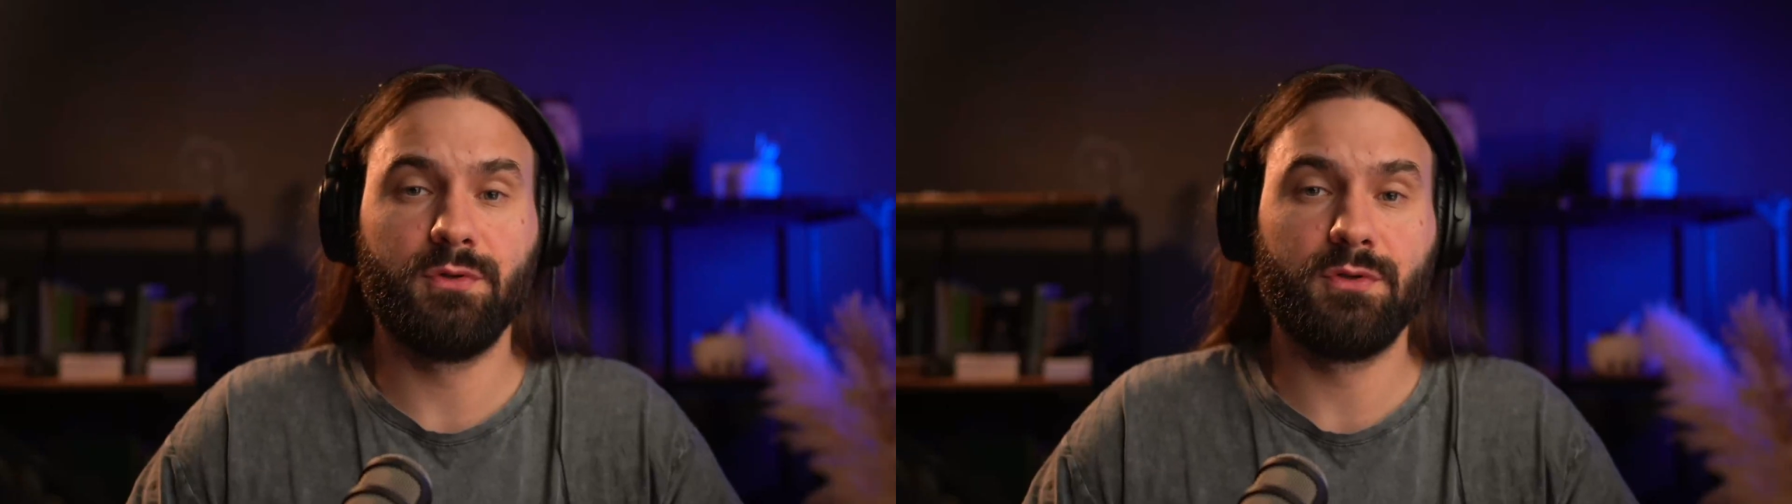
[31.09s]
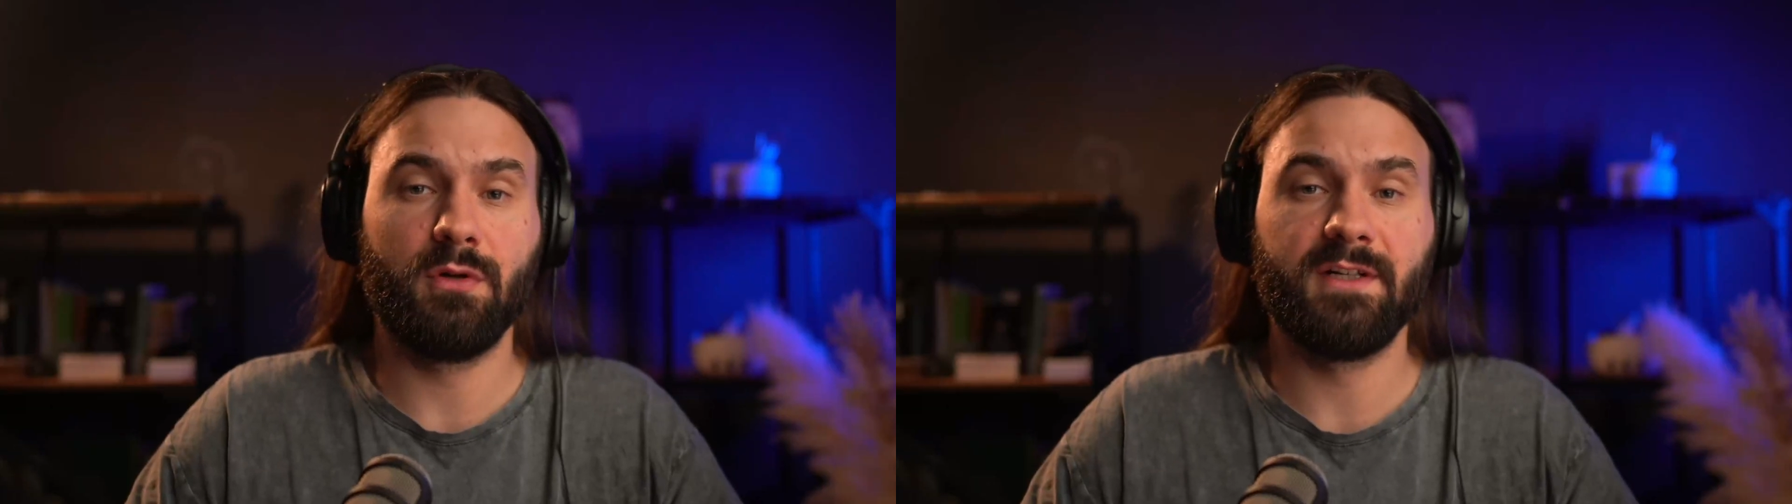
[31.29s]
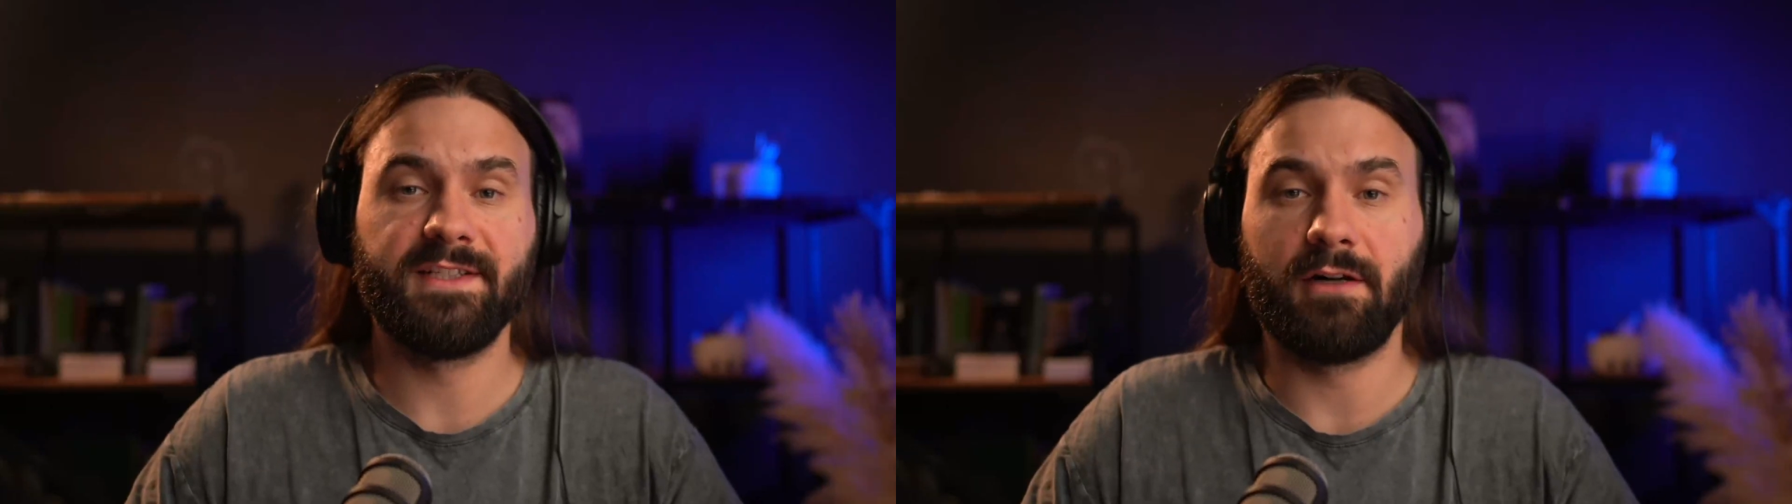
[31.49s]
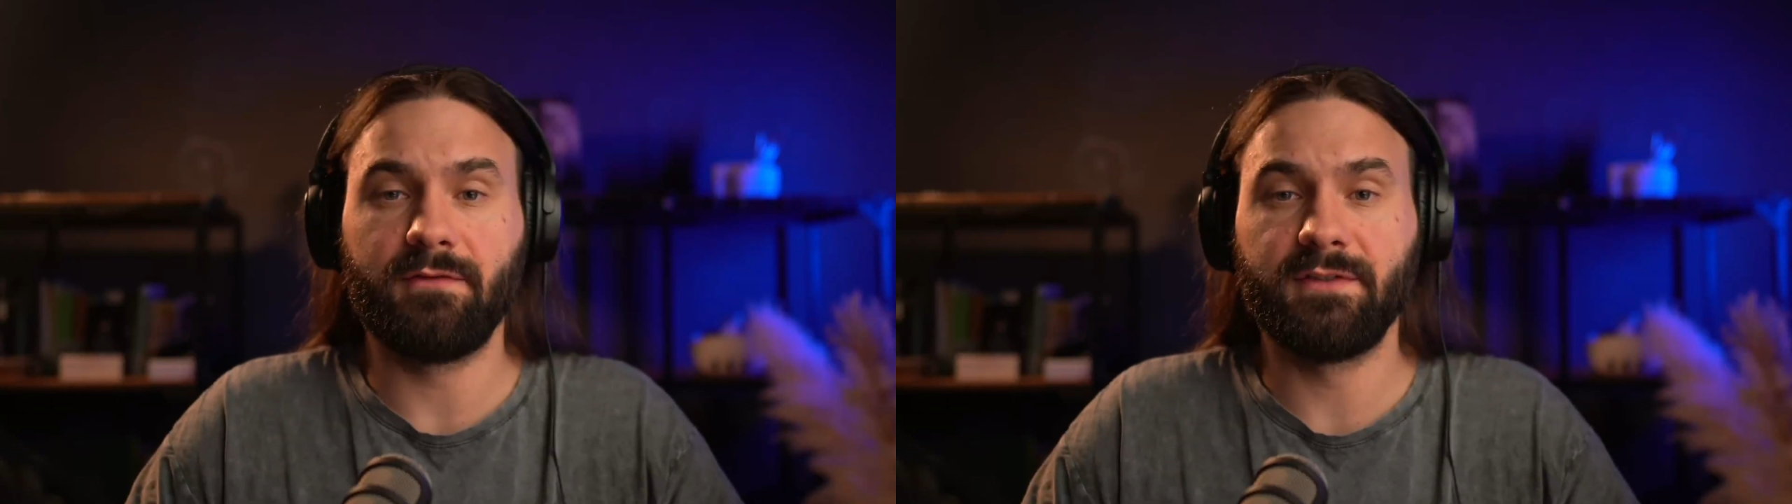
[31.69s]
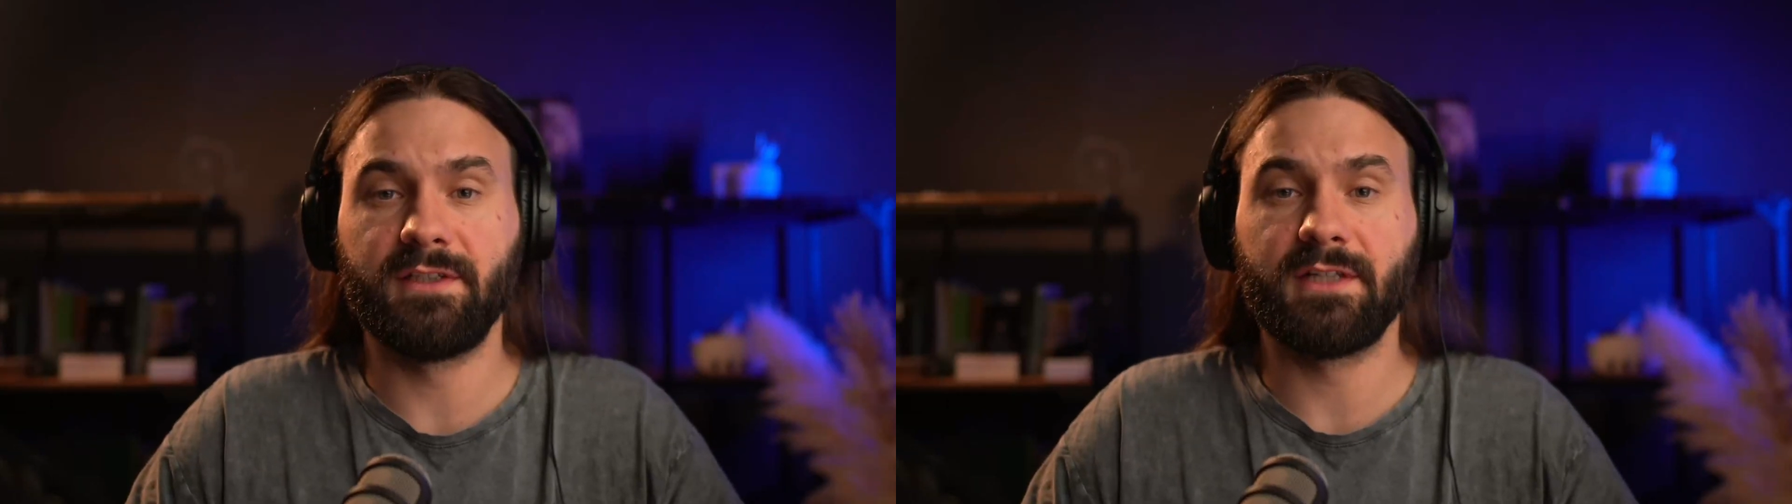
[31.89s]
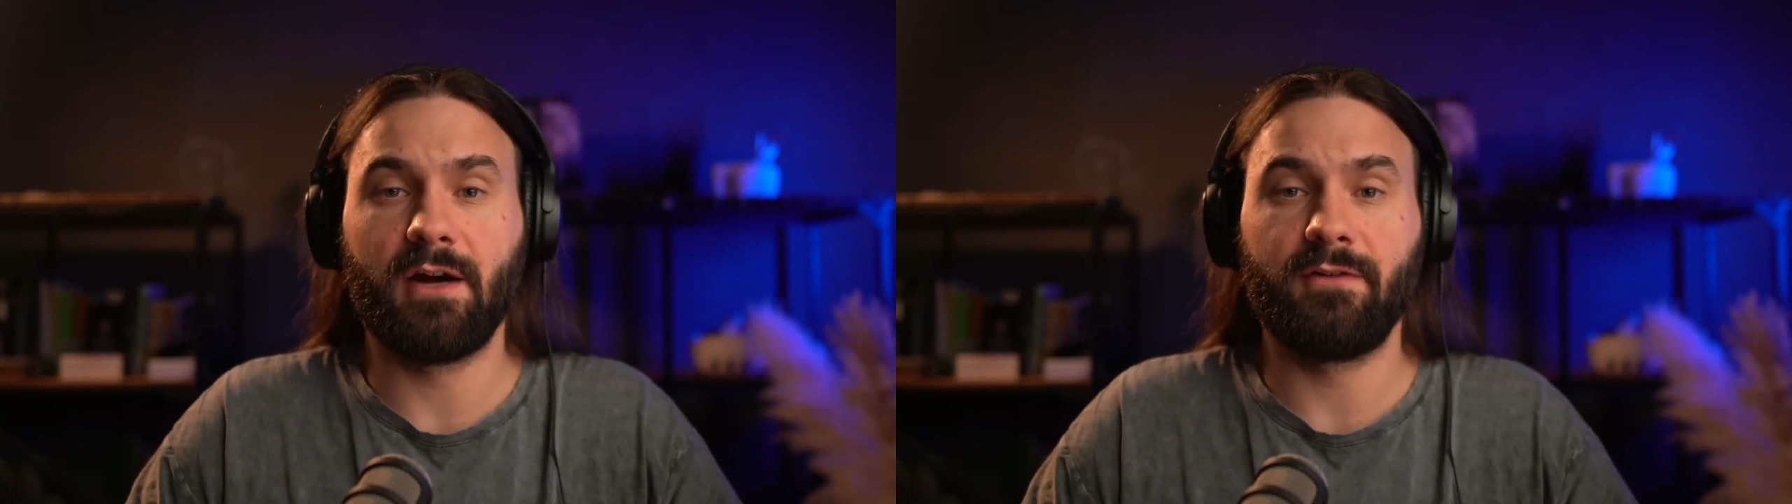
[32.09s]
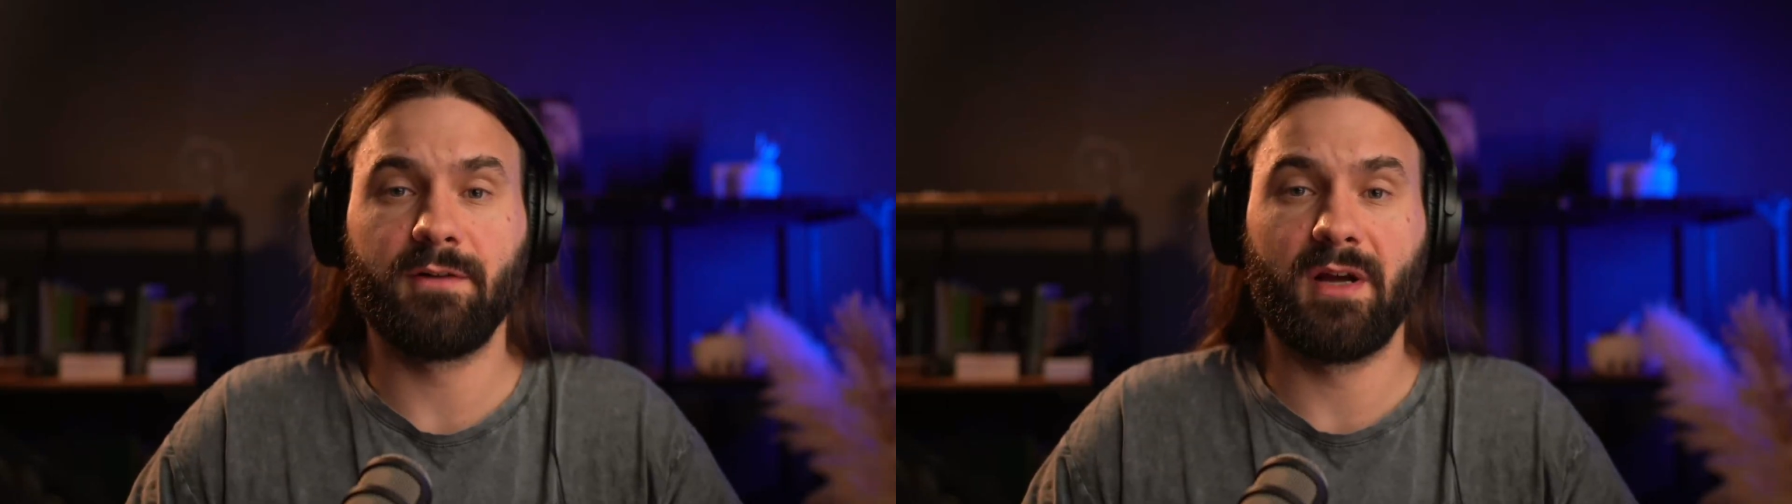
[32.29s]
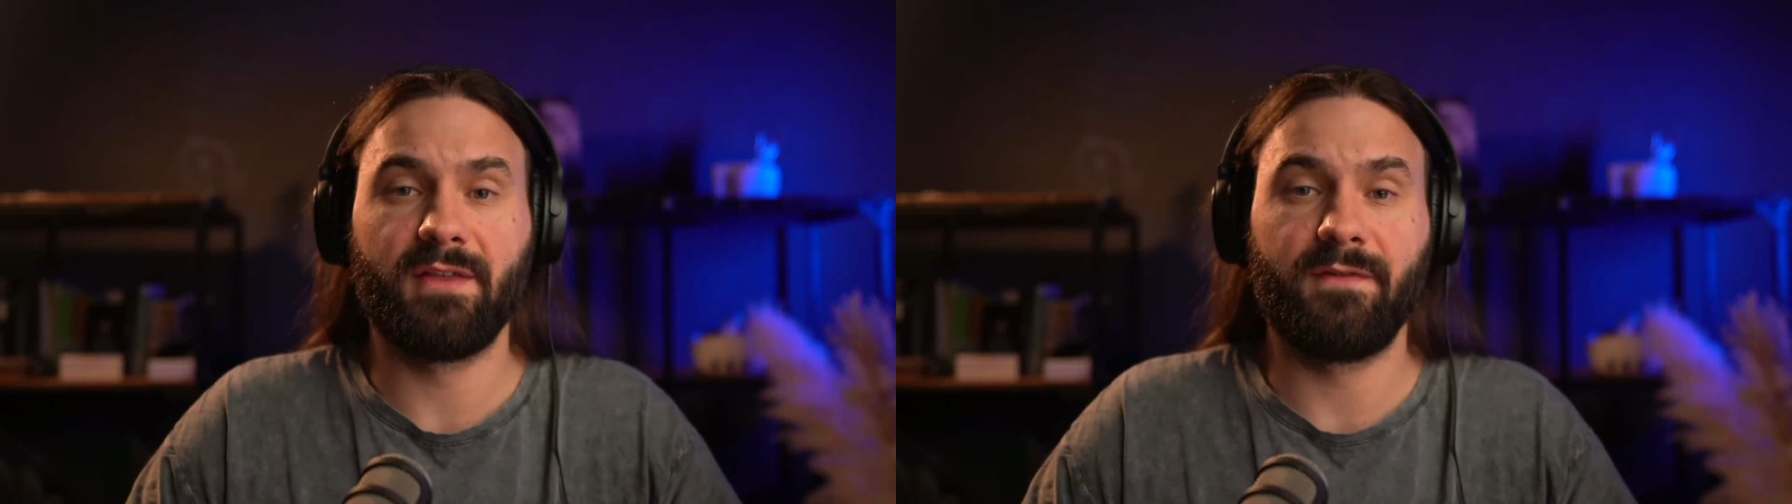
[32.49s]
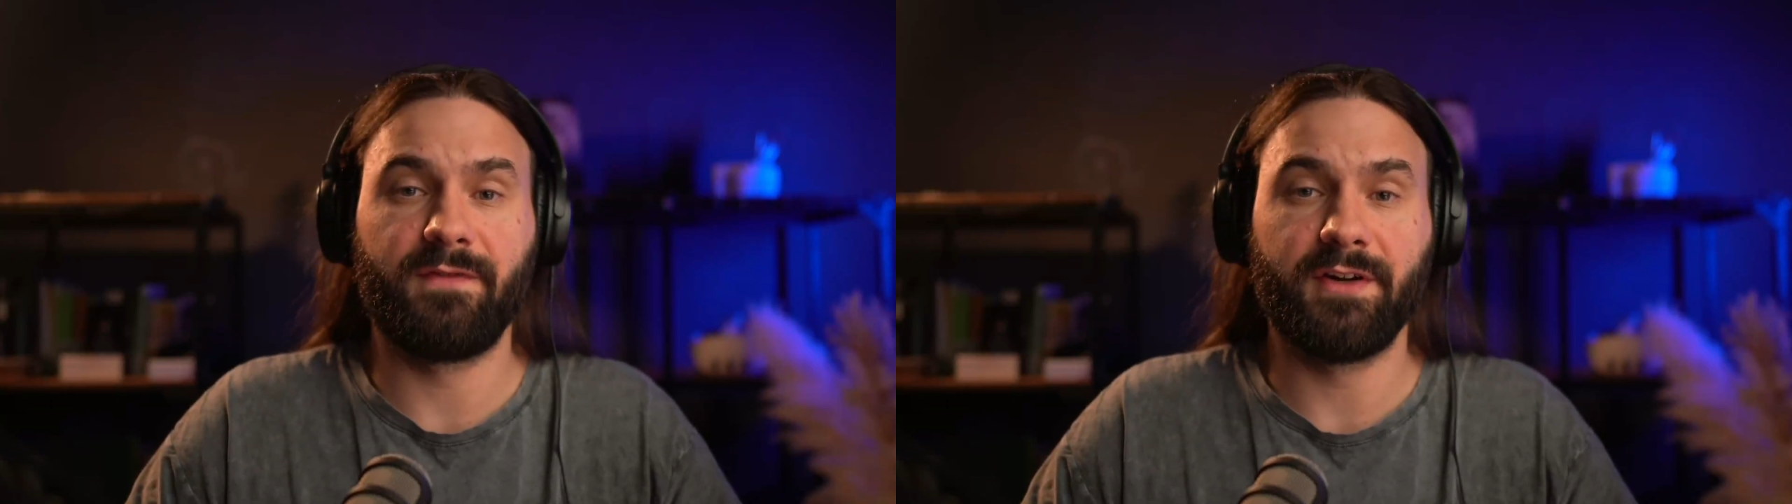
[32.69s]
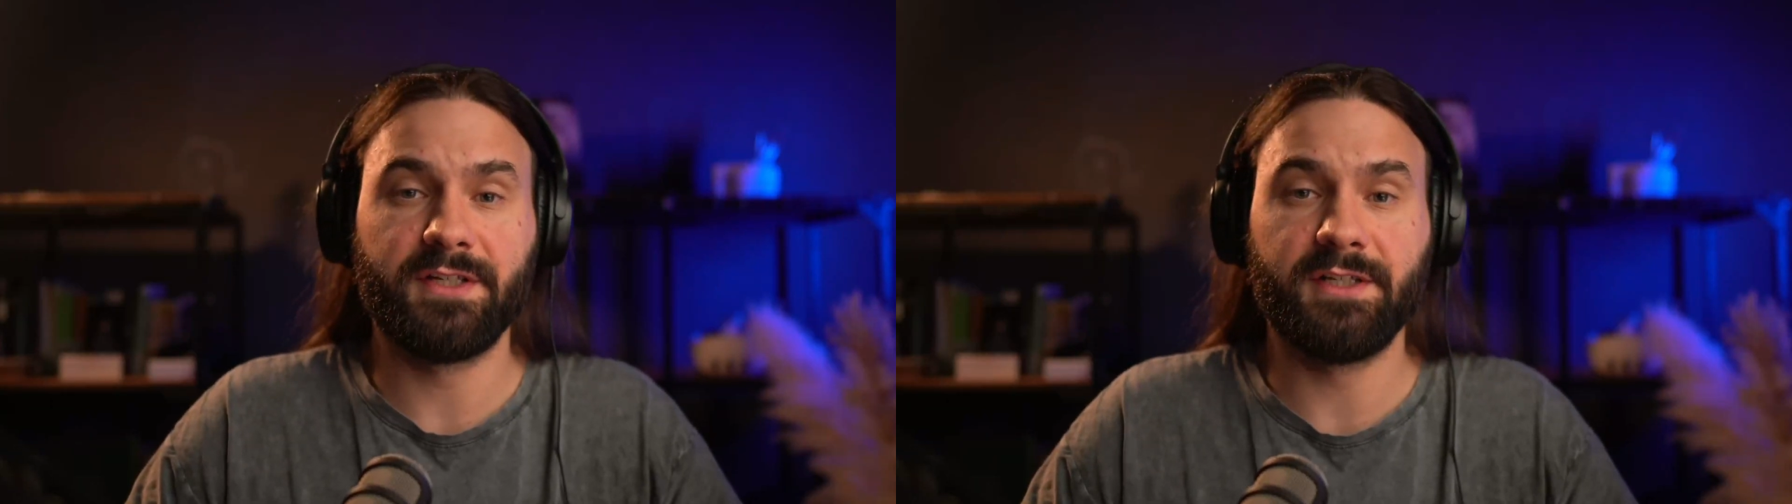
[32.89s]
use only services covered by the
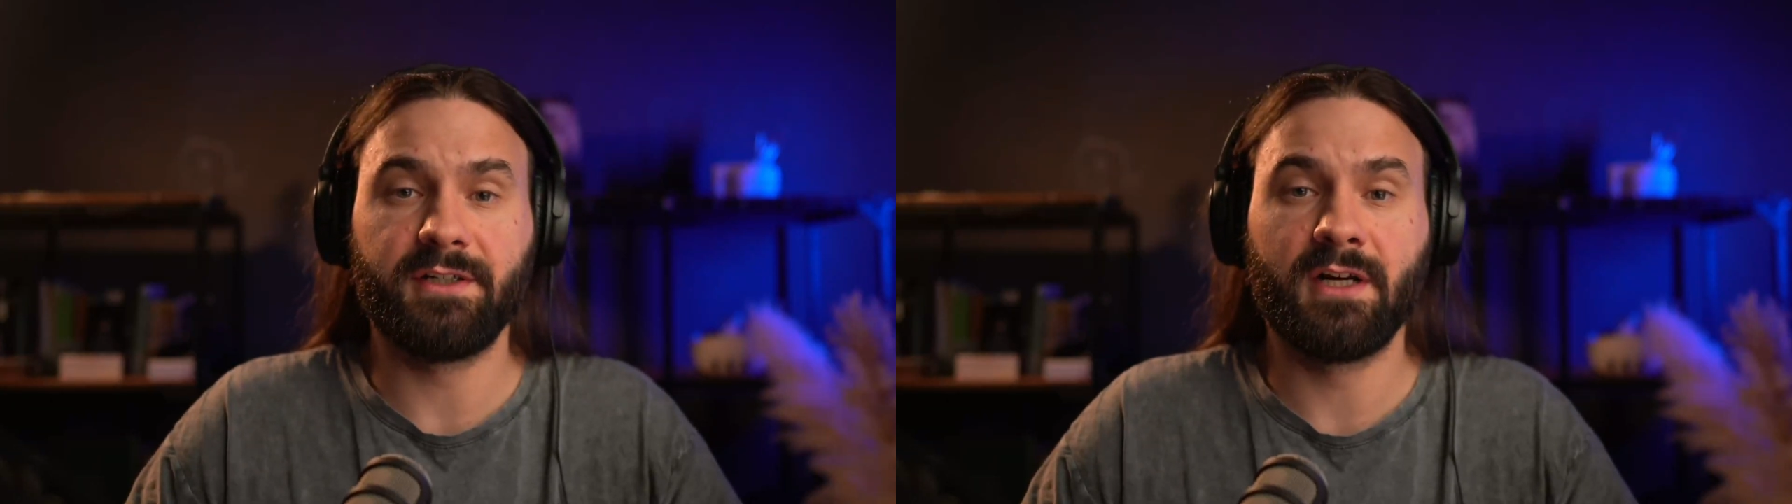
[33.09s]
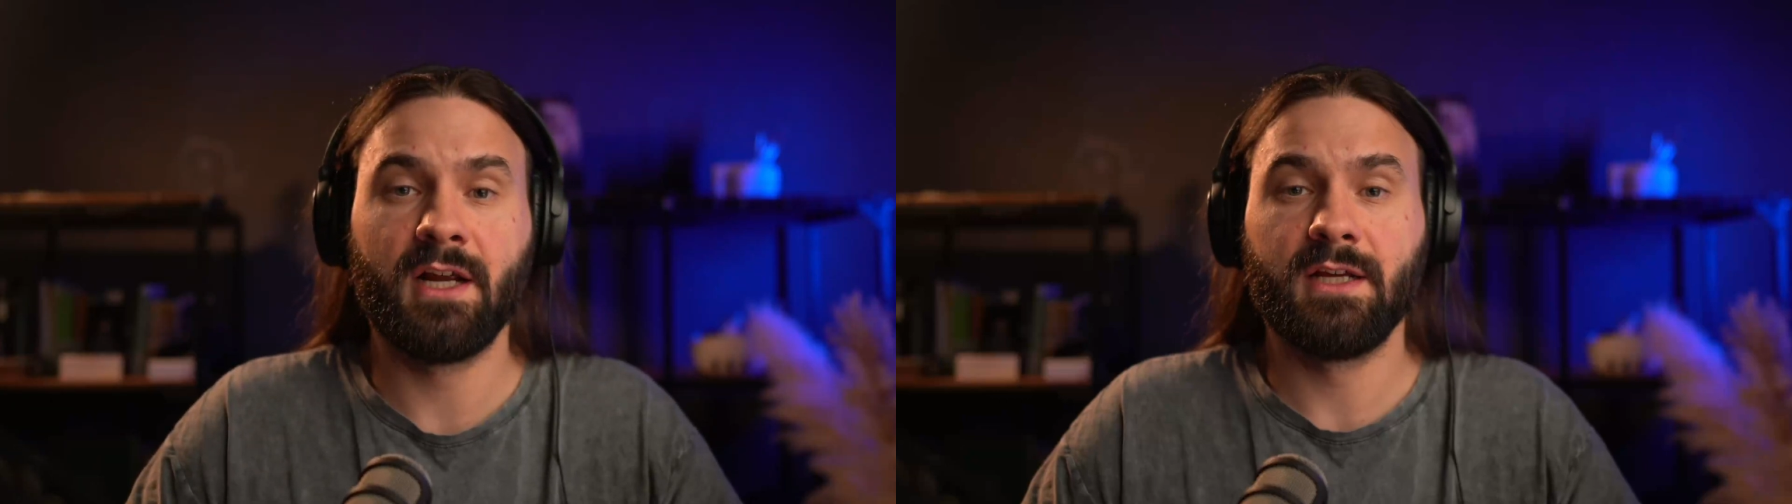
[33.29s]
free tier,